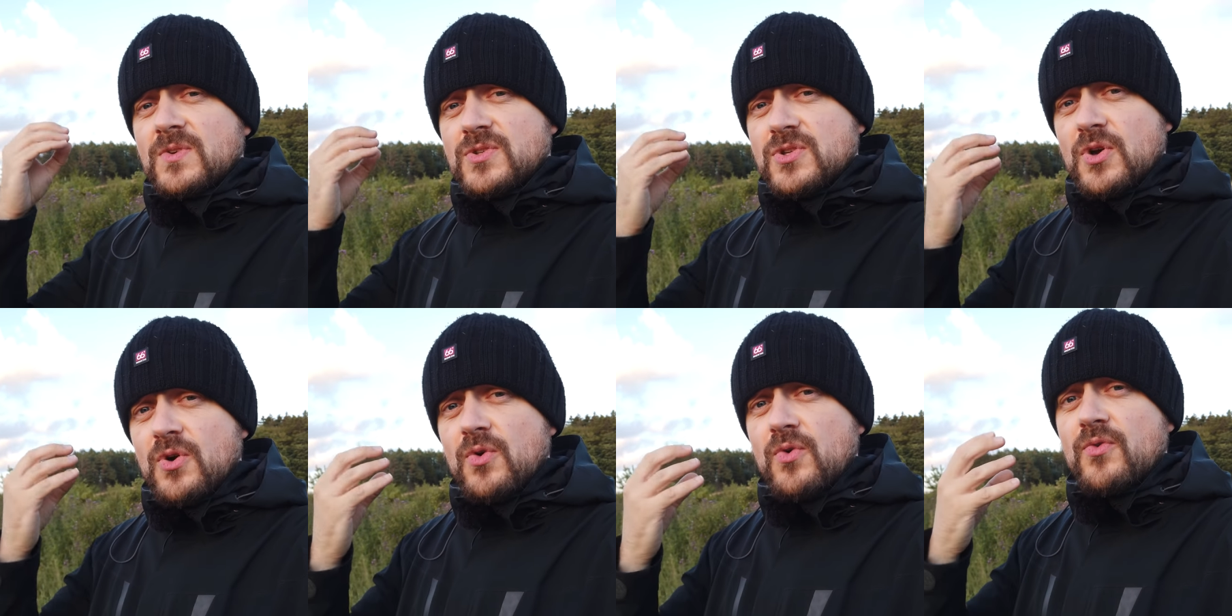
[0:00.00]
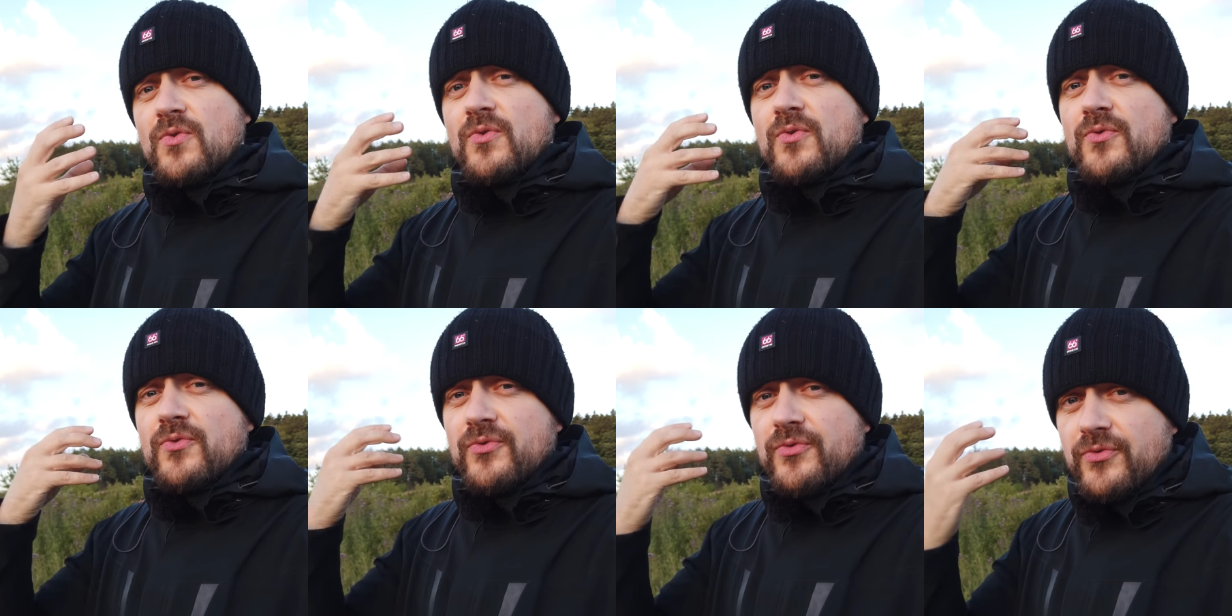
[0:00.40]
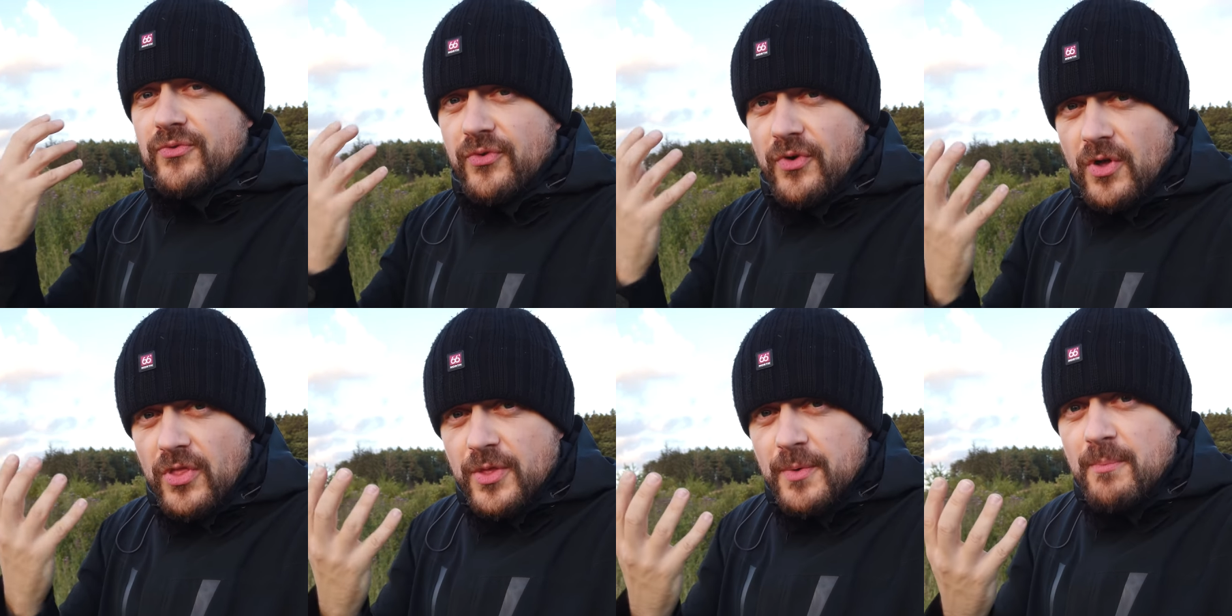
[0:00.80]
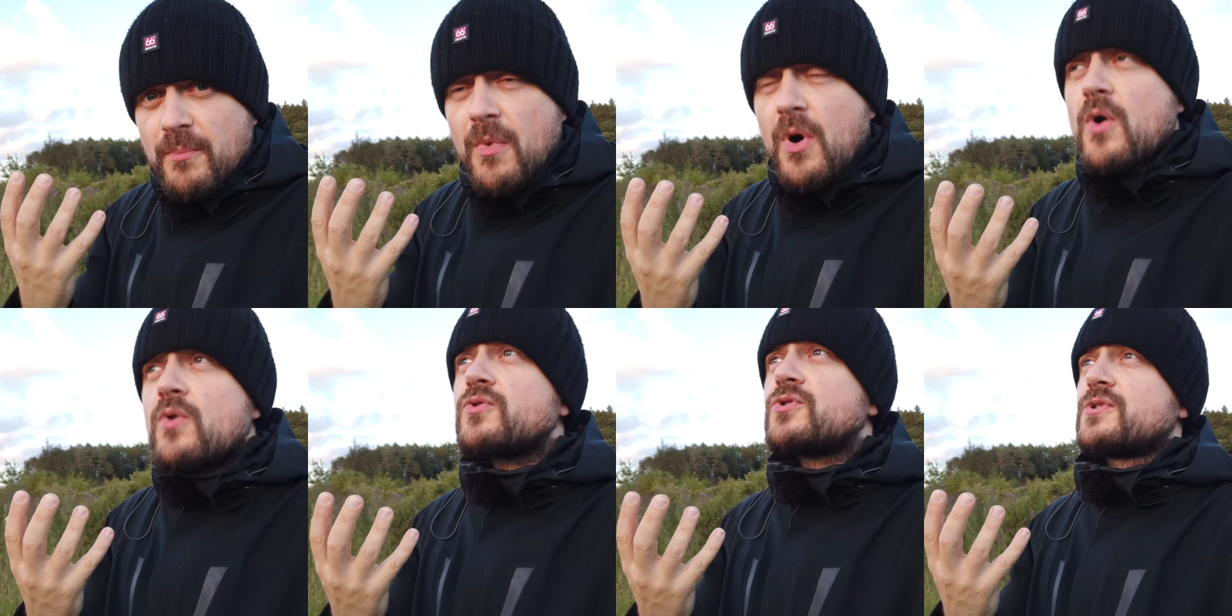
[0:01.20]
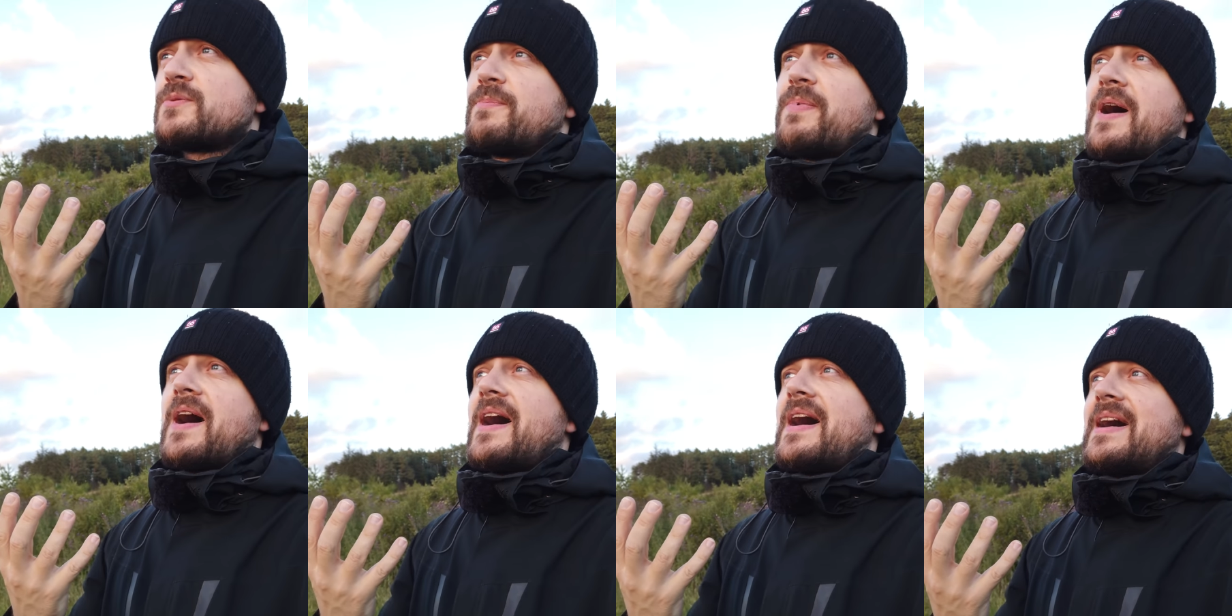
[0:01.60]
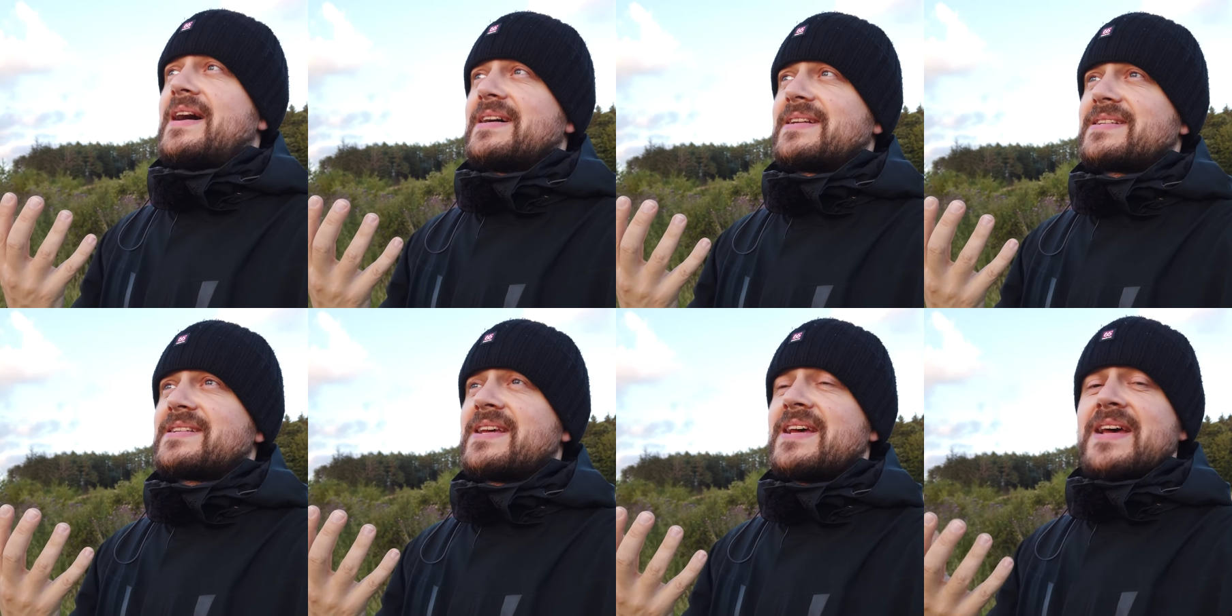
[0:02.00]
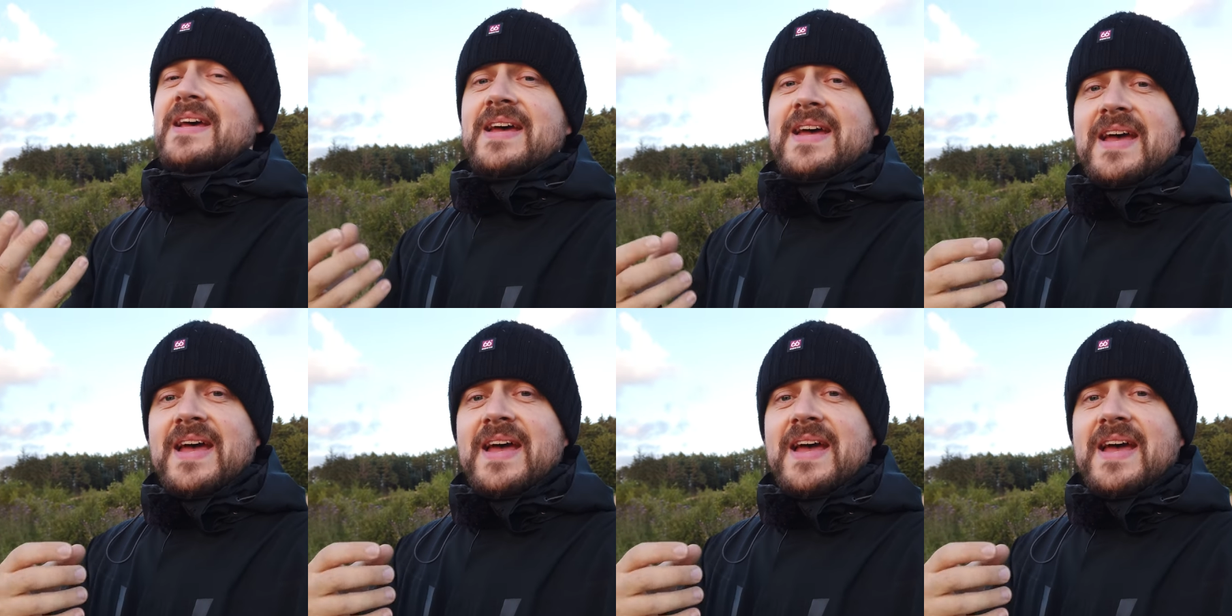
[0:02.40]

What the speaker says: So for the most part,